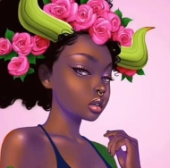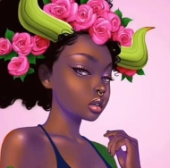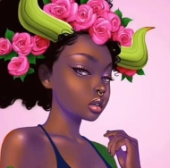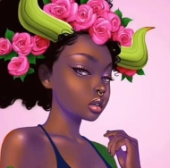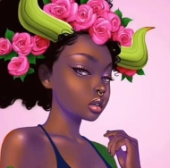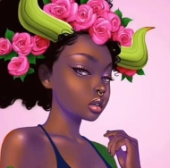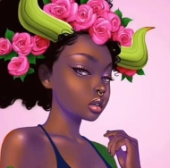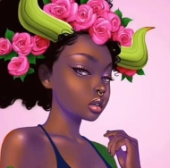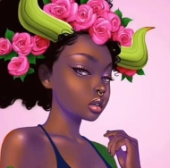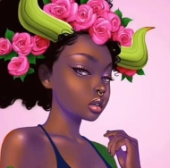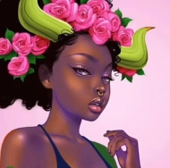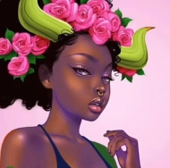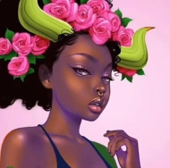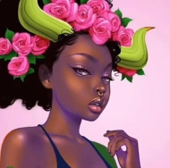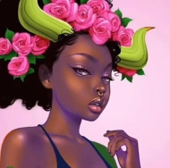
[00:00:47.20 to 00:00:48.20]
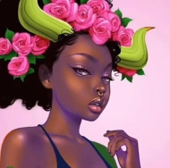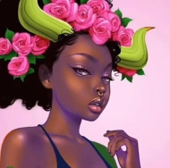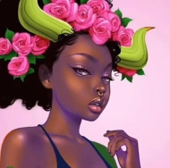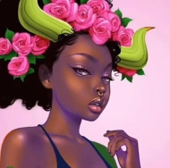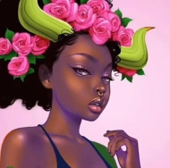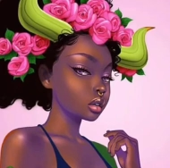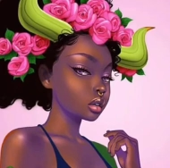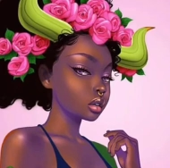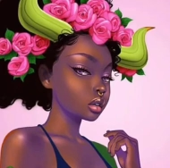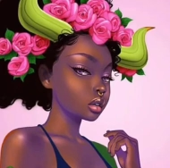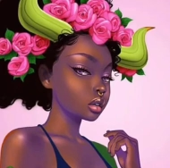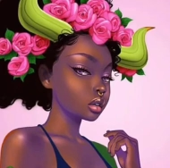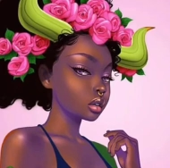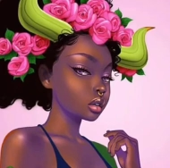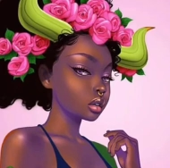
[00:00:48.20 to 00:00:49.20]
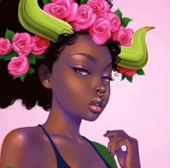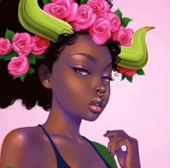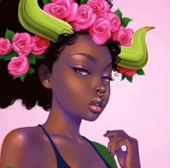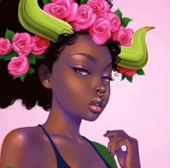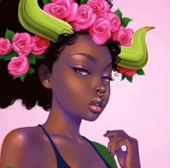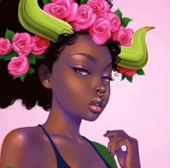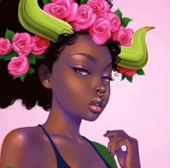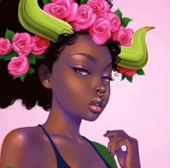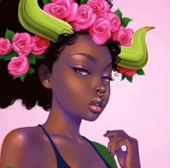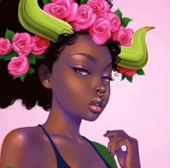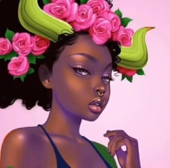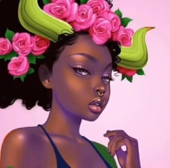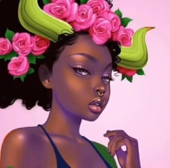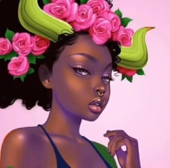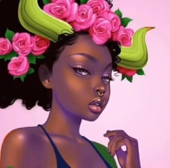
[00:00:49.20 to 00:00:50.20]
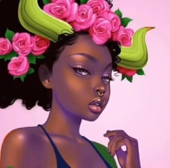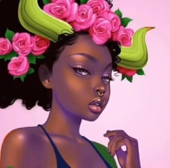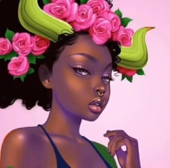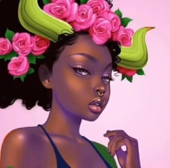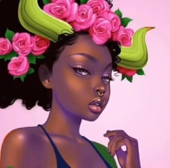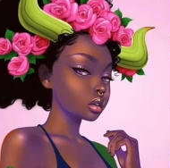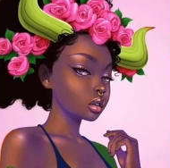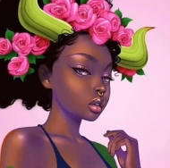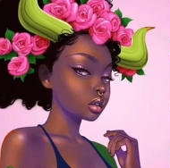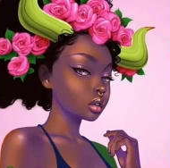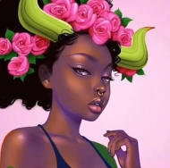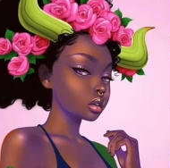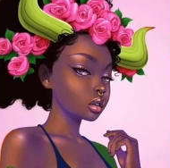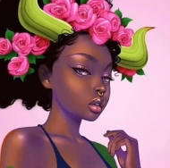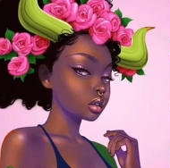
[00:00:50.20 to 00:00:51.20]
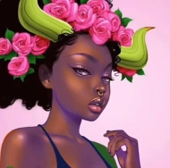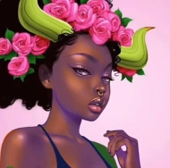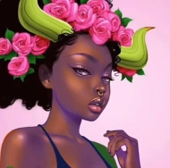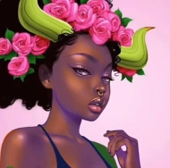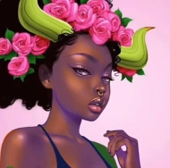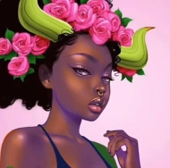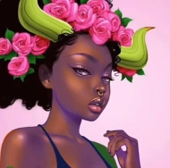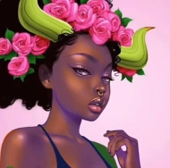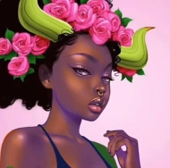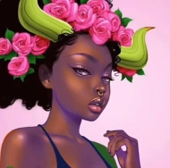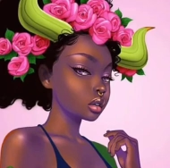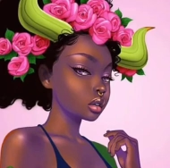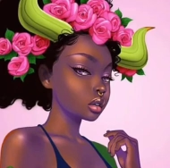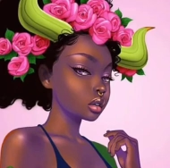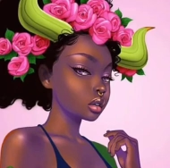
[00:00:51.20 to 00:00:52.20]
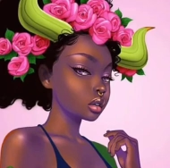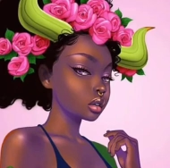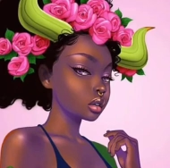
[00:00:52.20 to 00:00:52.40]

The face doesn't move, so there is nothing to read.